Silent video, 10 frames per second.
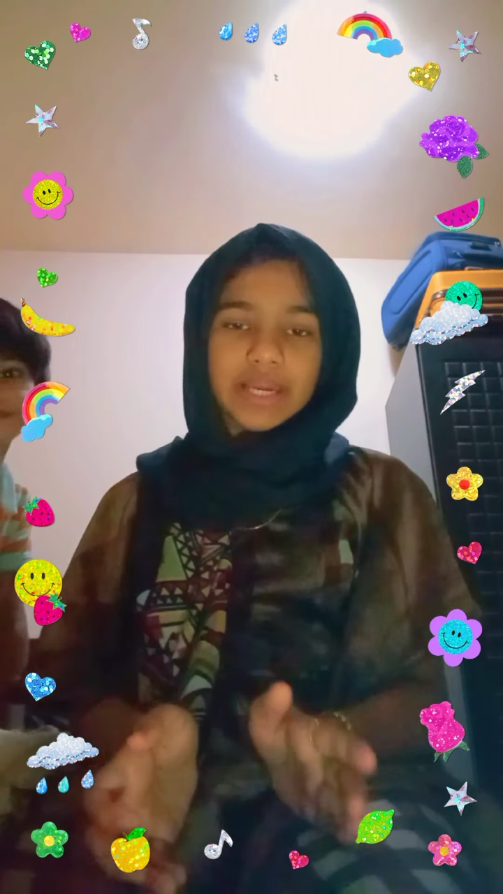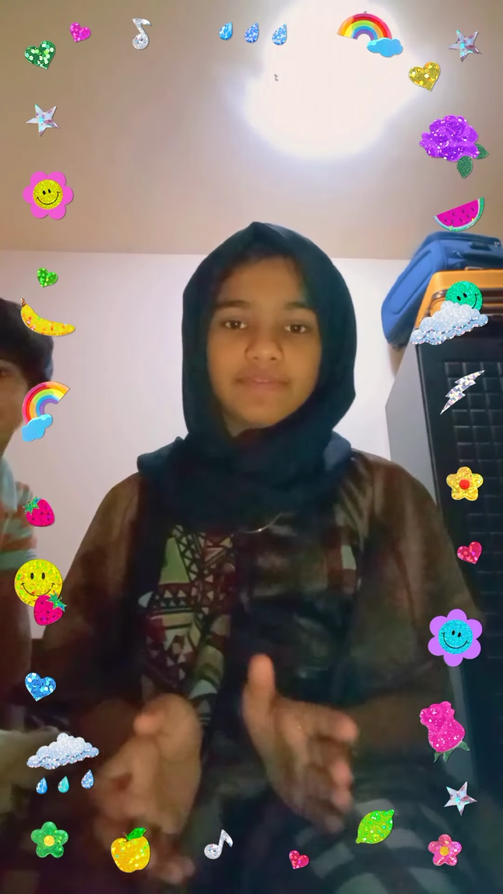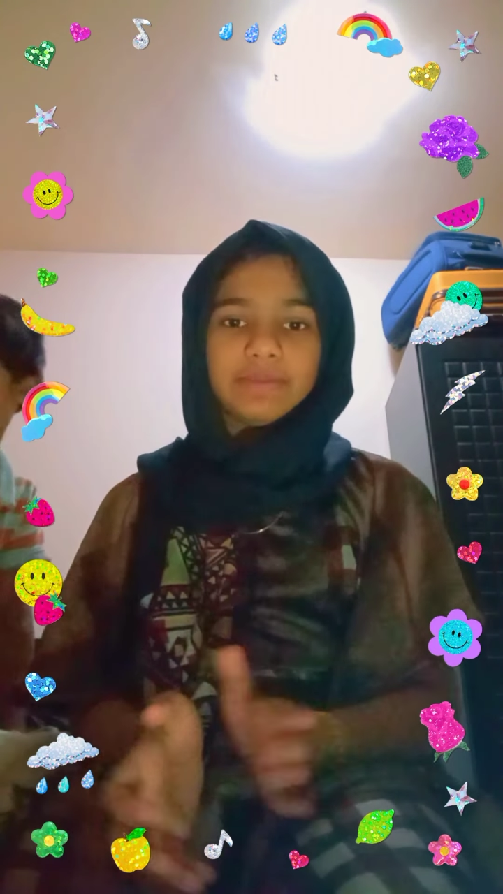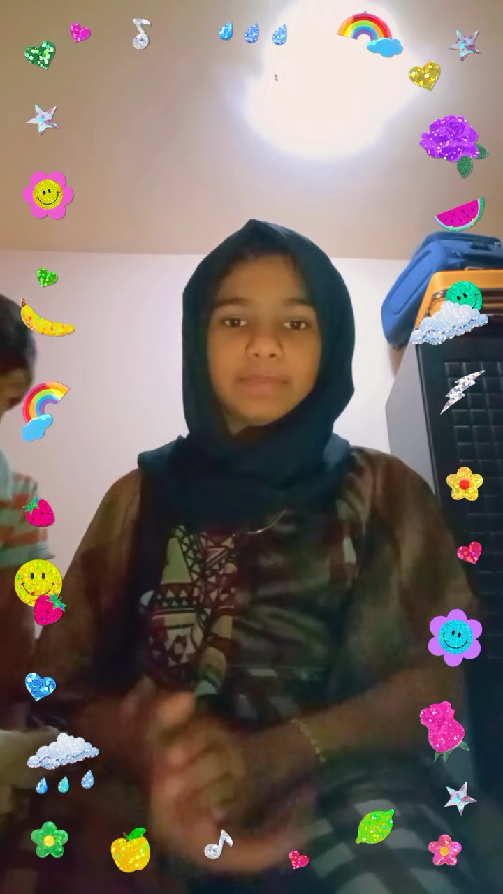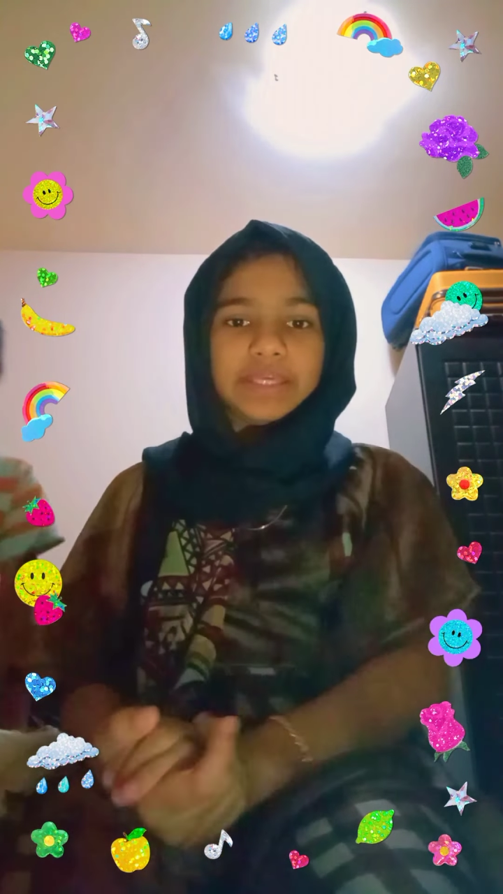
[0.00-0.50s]

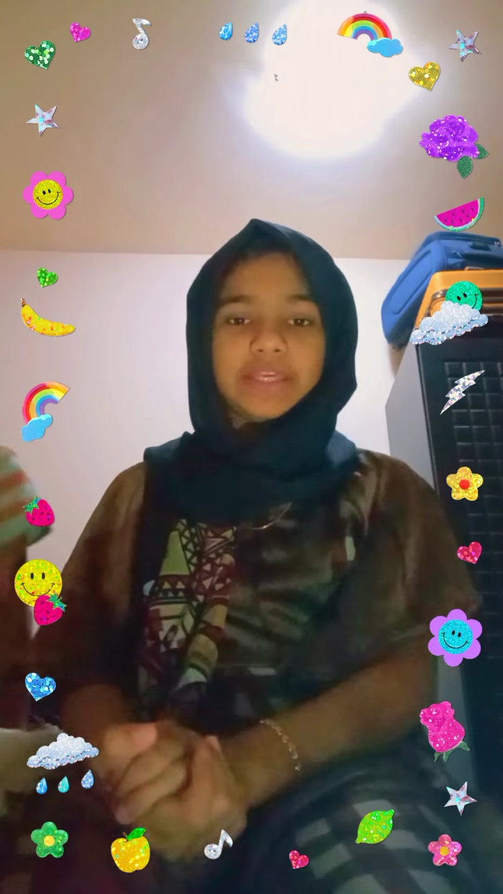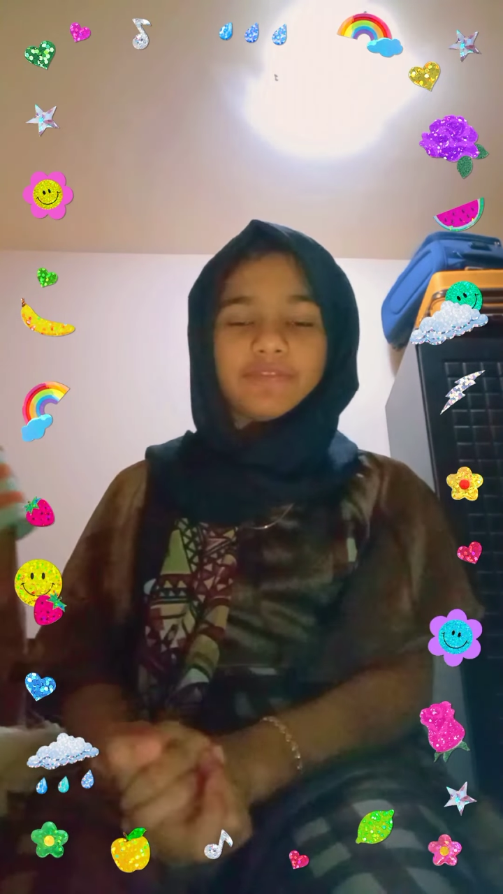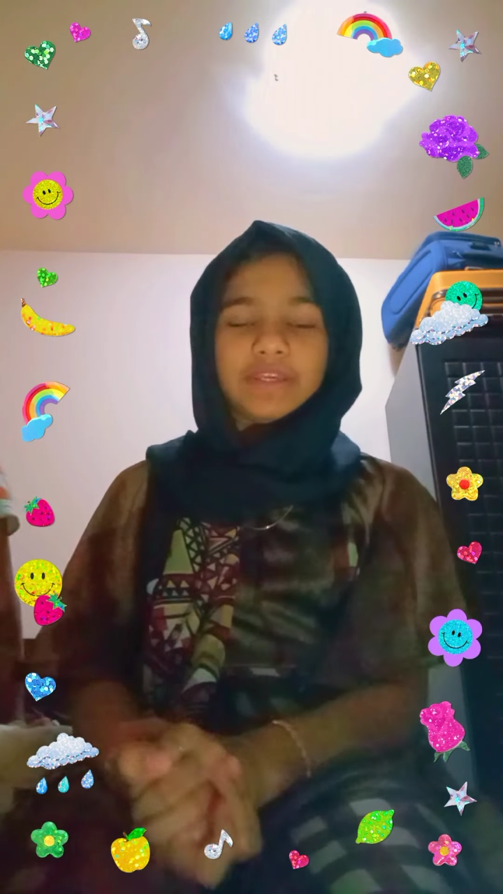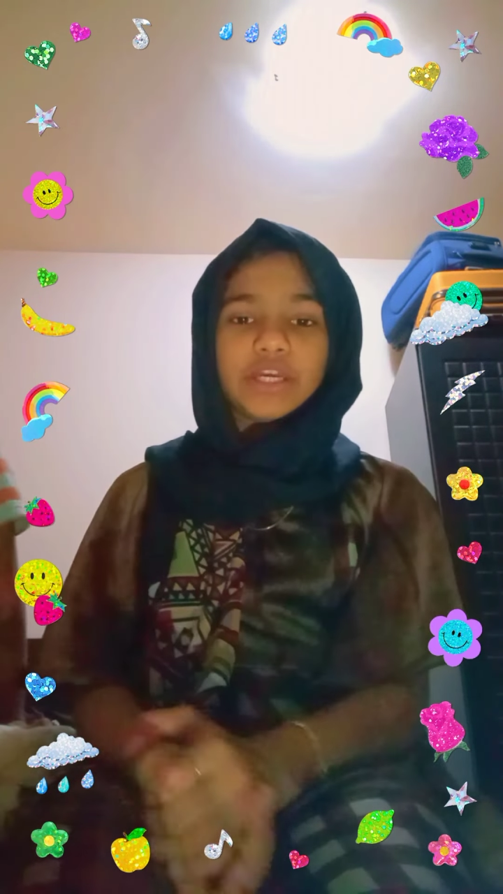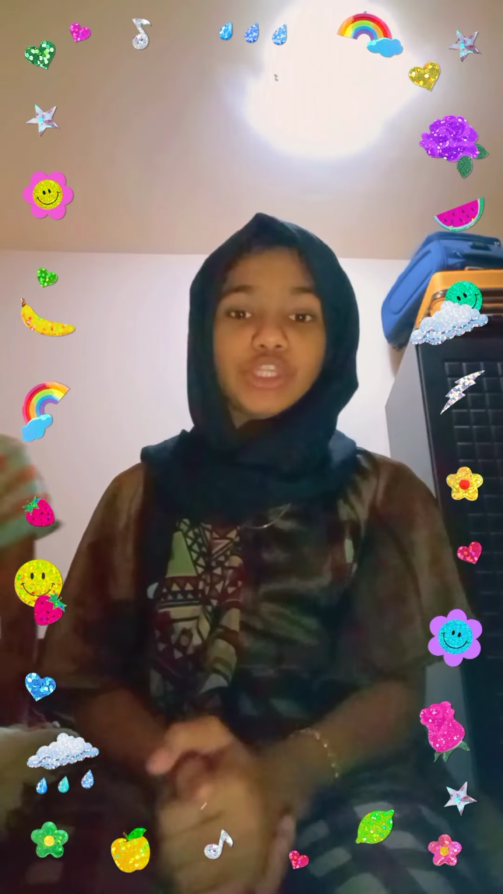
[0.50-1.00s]
I will be
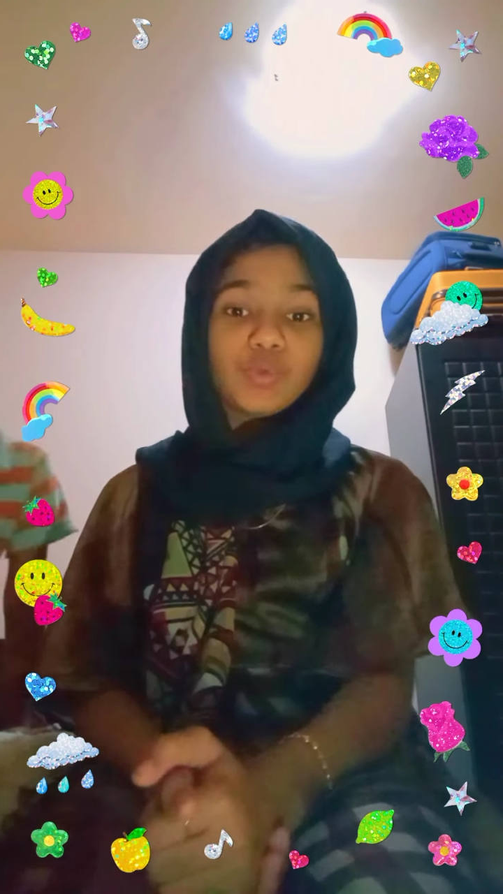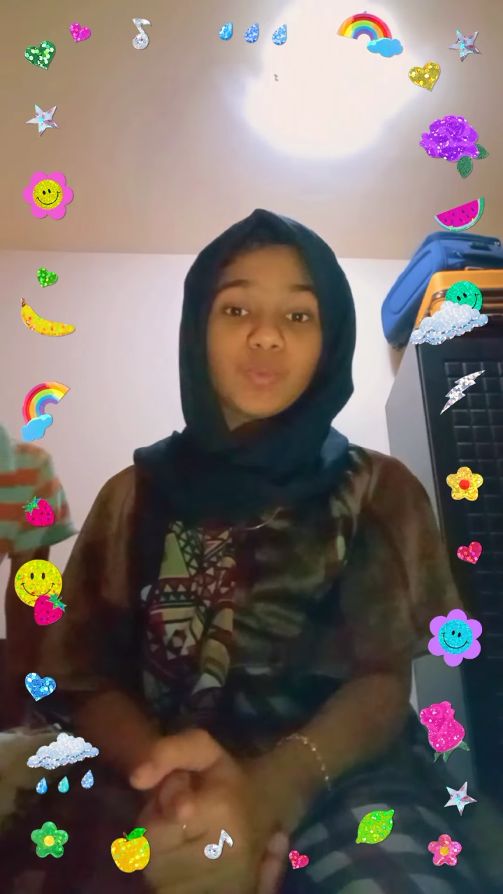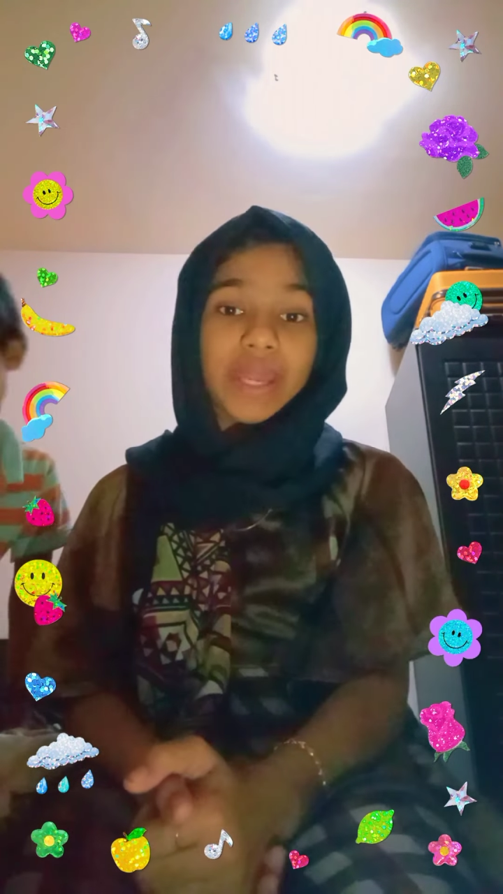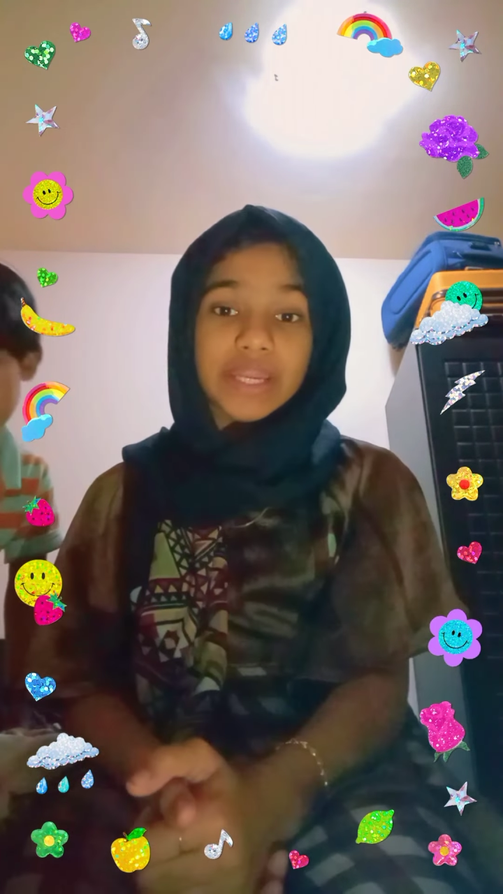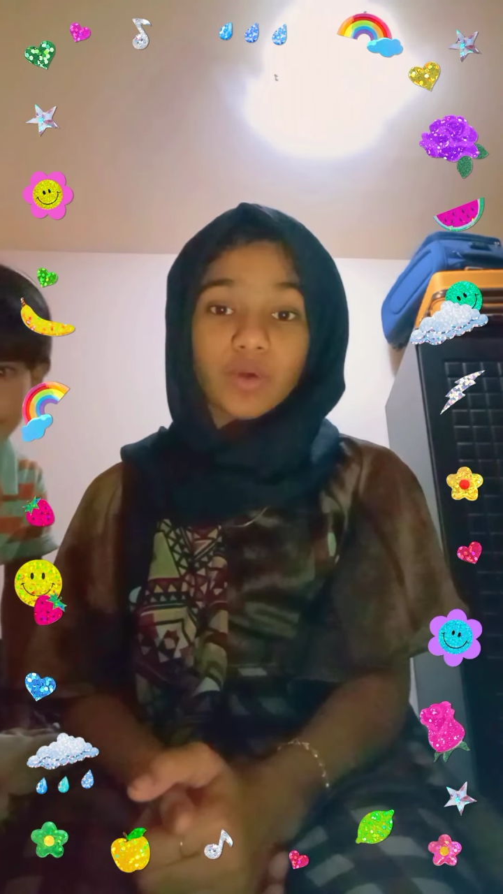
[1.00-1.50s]
giving a
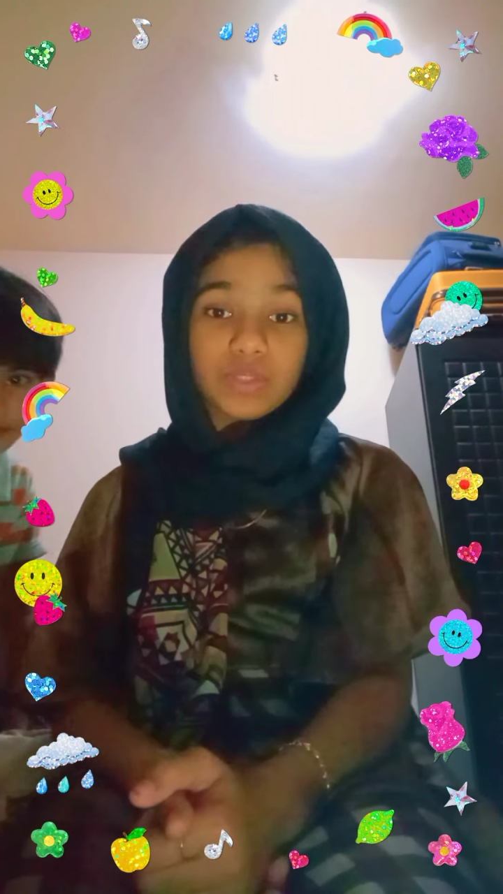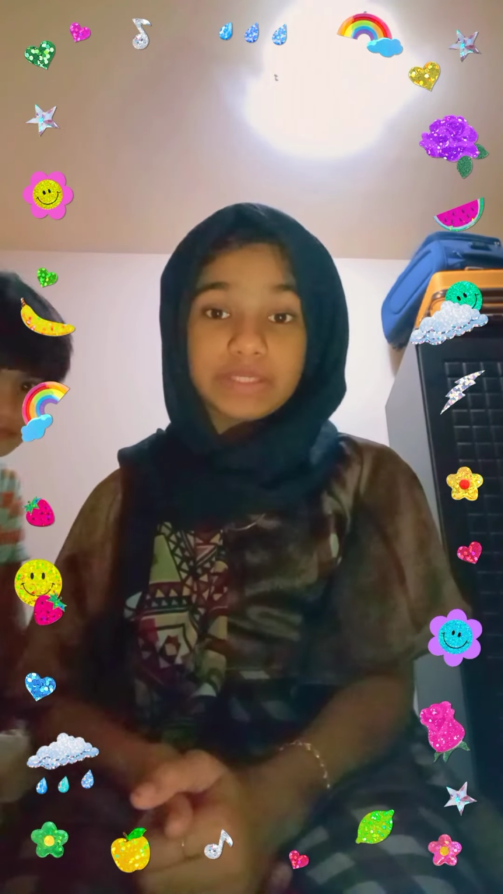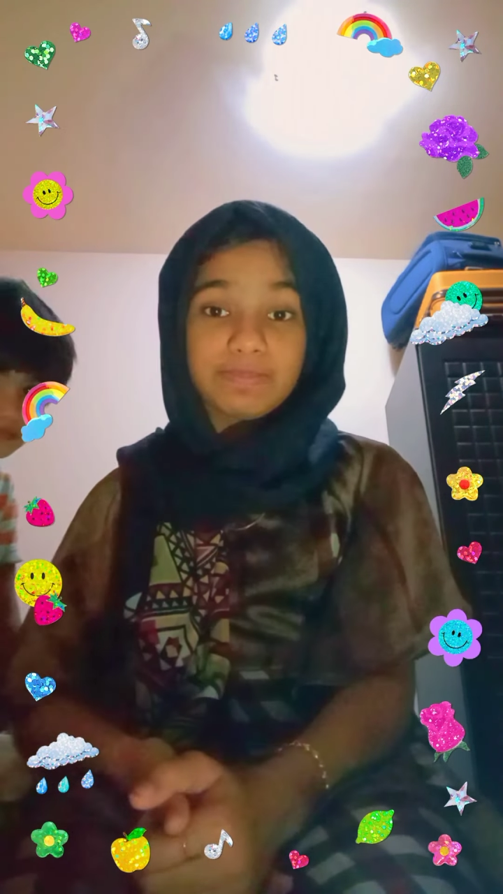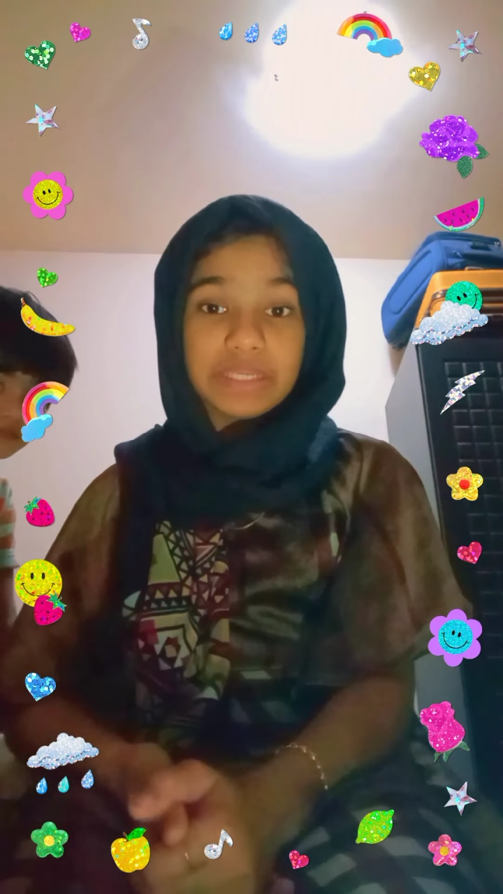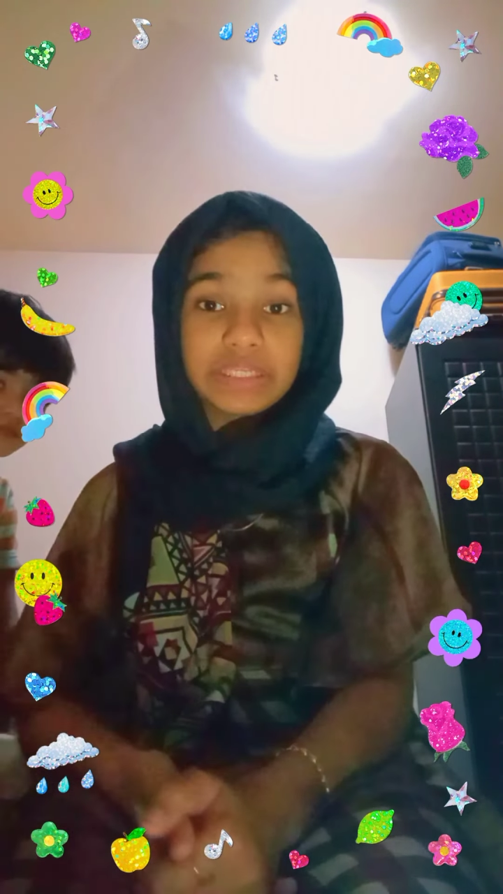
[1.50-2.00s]
new
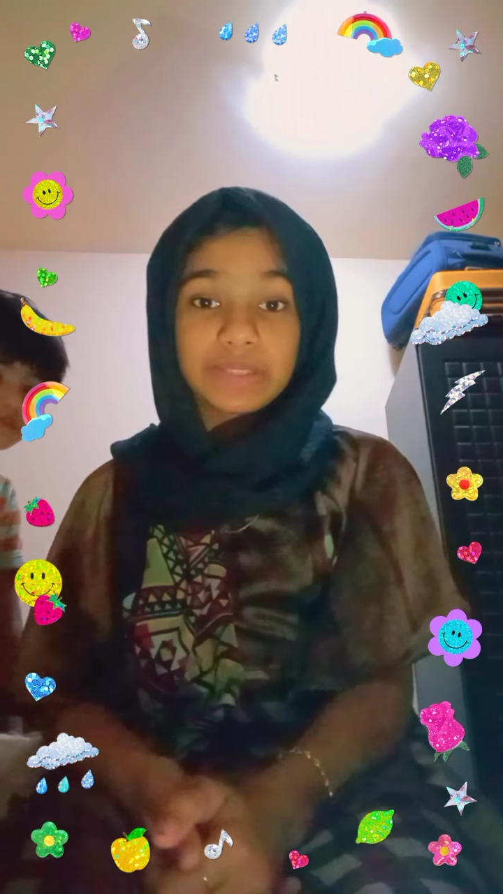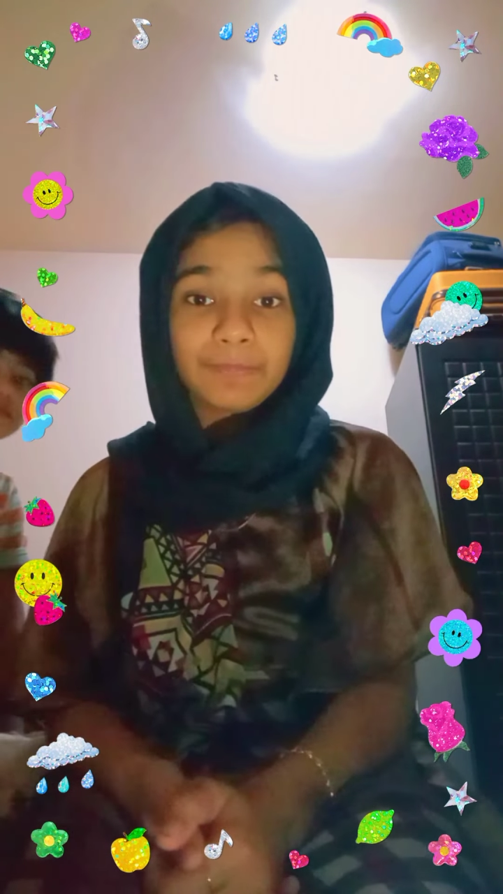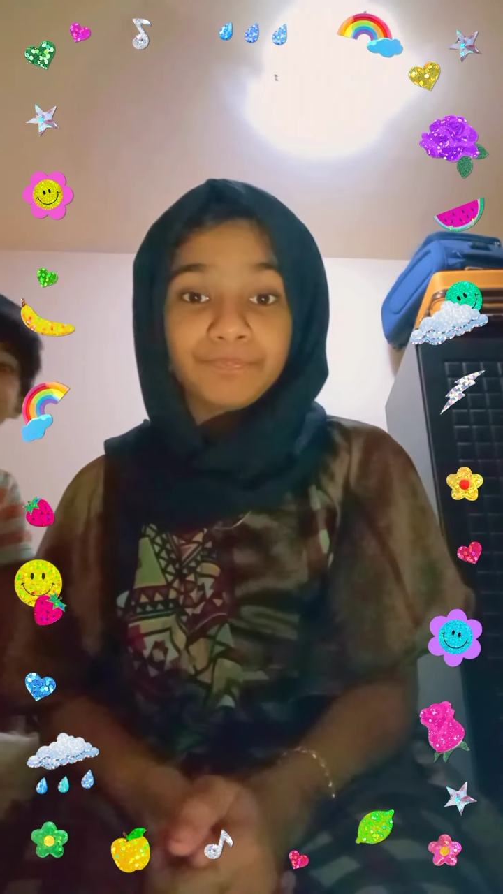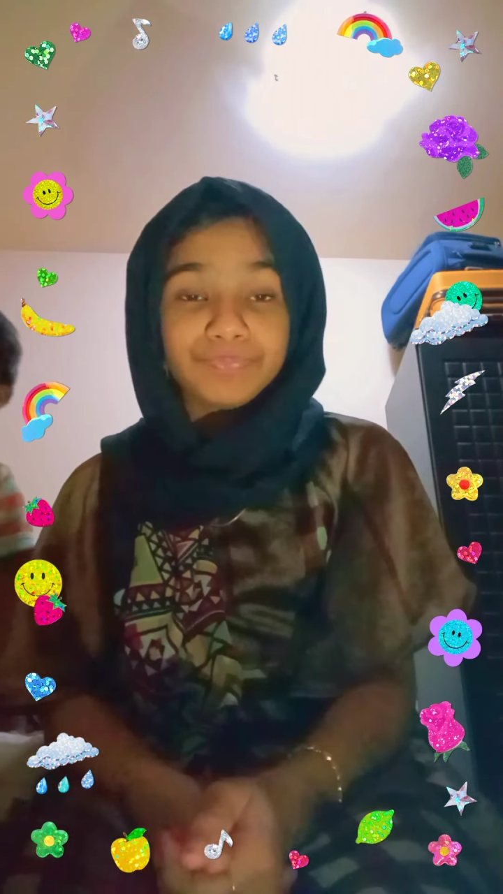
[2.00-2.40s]
announcement,